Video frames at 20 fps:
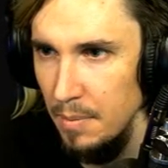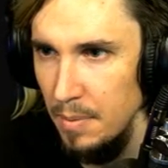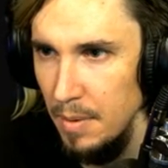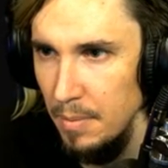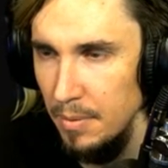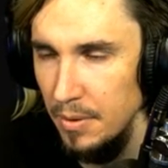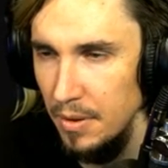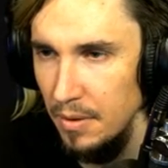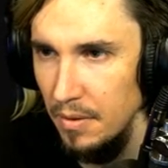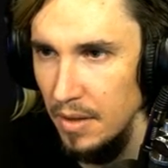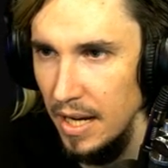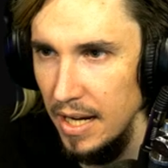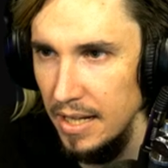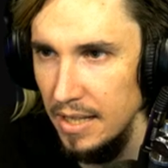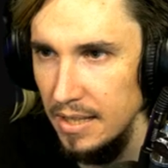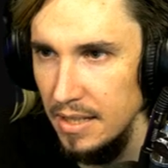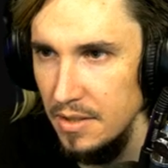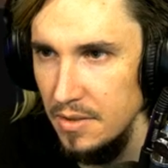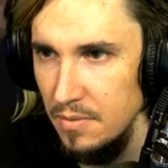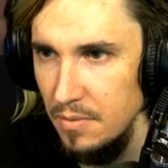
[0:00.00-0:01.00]
people don't like
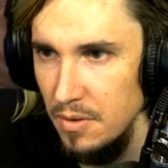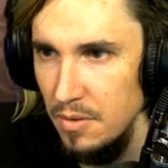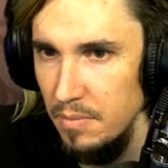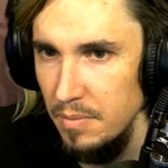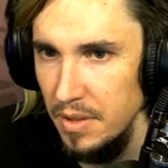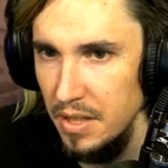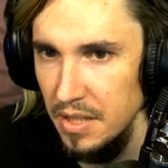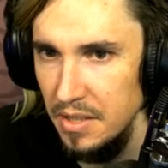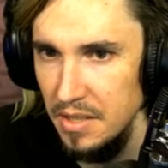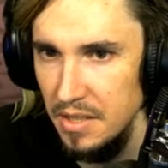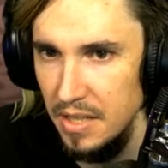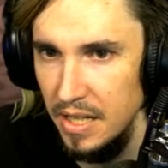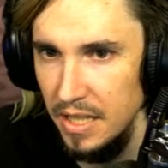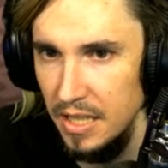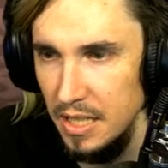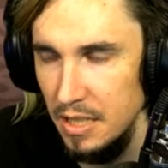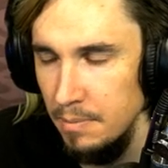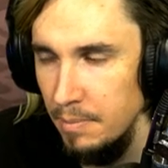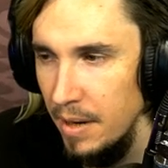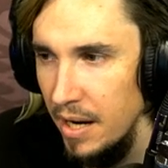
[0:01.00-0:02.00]
this room because it's got
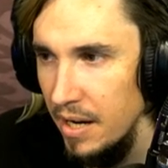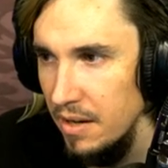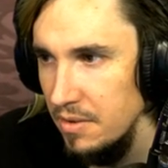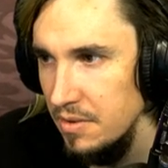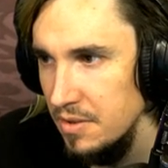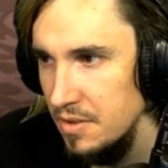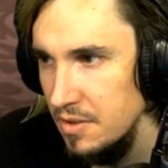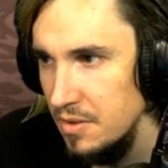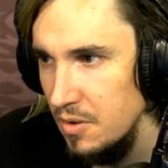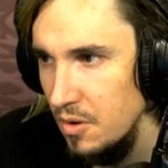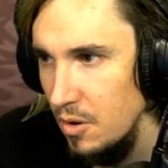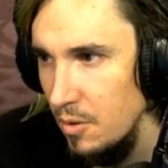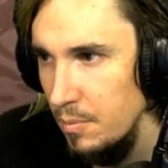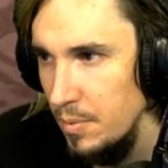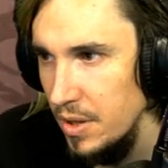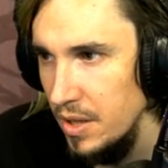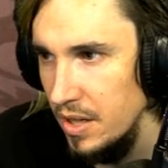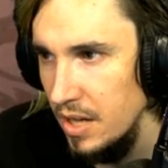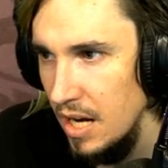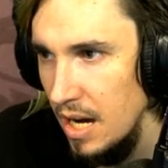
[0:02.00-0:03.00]
the spiders and
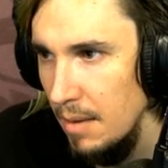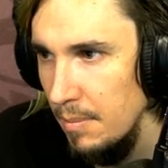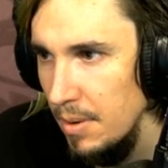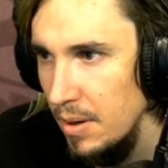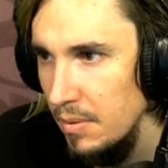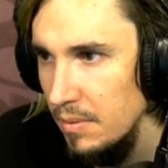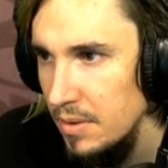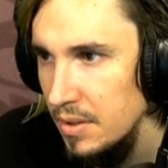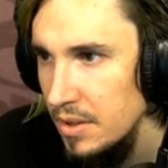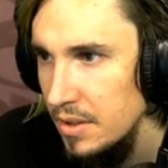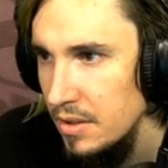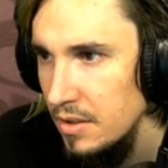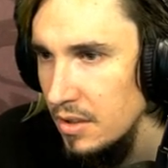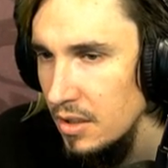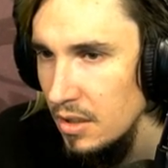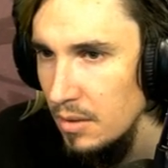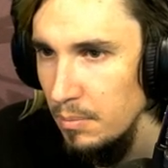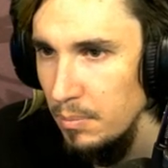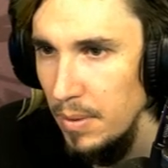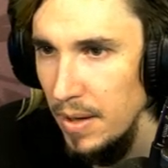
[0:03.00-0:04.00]
scorpion combo.
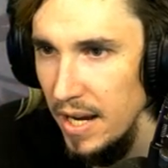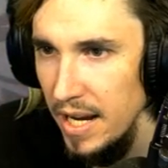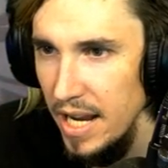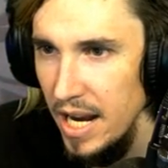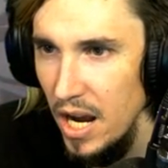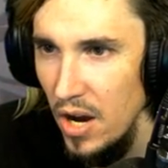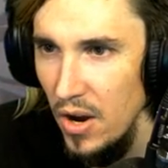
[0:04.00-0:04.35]
But, you know,